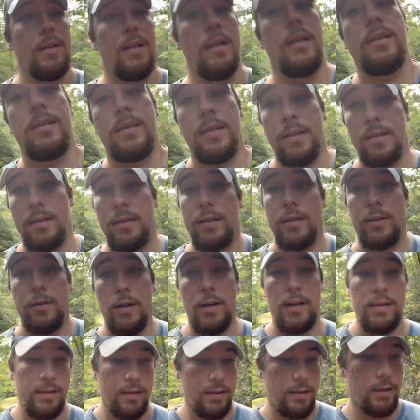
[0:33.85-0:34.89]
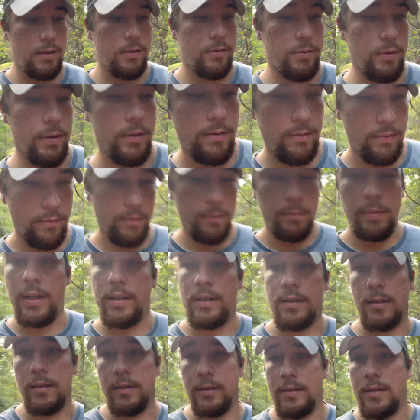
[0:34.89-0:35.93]
essentially across the country. We
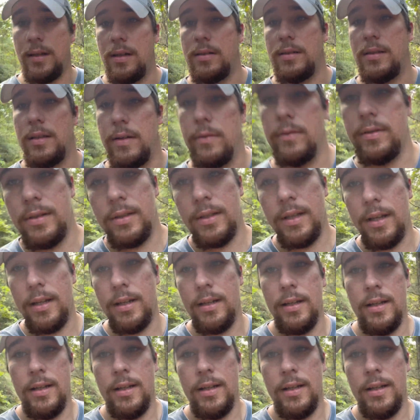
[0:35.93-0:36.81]
basically touched every state